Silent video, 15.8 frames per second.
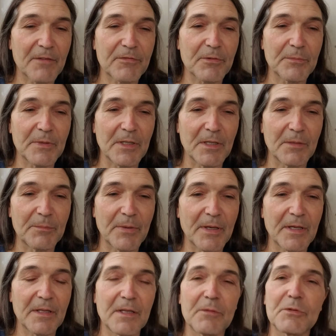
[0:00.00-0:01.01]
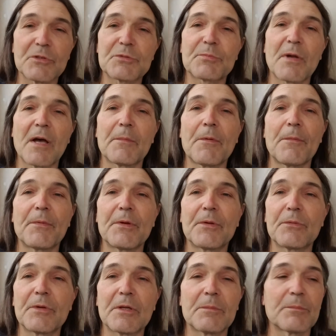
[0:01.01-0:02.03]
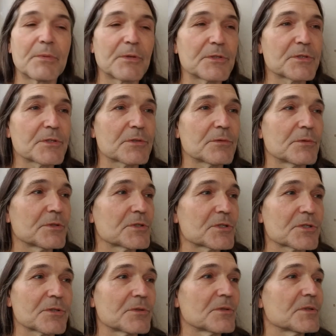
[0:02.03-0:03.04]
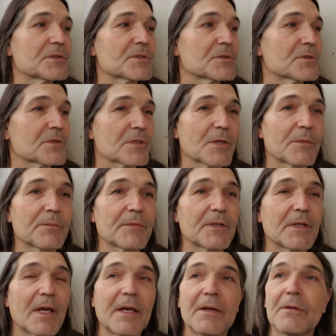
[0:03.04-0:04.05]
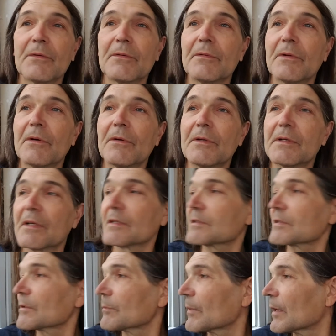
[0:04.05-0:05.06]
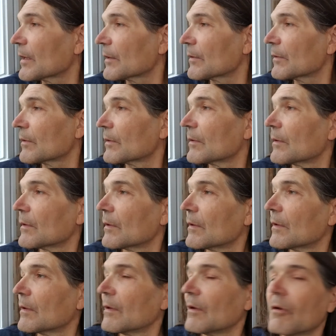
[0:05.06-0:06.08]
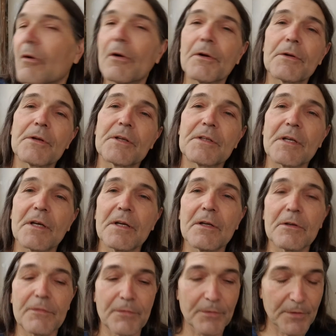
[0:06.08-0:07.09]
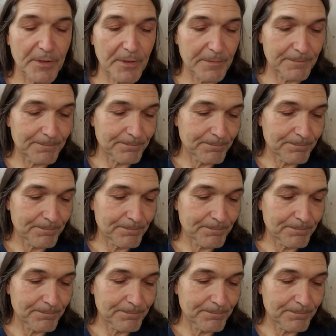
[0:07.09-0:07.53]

from eBay. He was probably reimbursed through insurance or something. I don't know. It doesn't matter. Ordered a tire for the